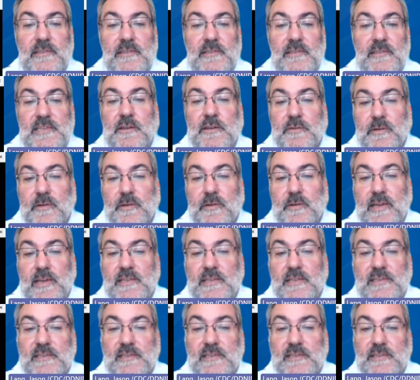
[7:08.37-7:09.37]

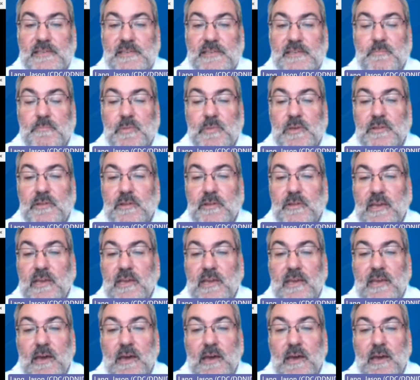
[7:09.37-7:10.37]
decreased
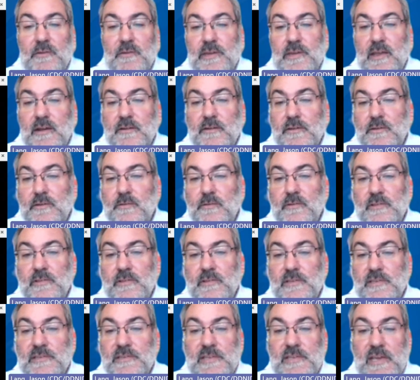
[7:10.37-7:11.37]
disability, healthcare
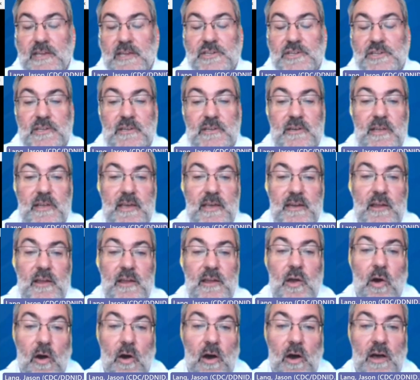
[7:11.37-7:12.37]
utilization and
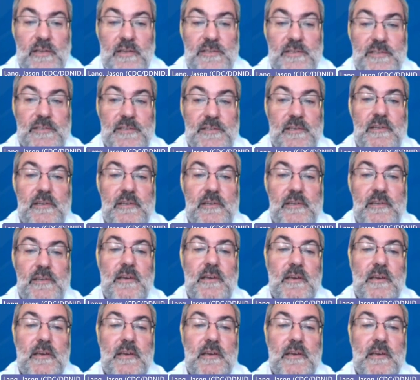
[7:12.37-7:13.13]
cost,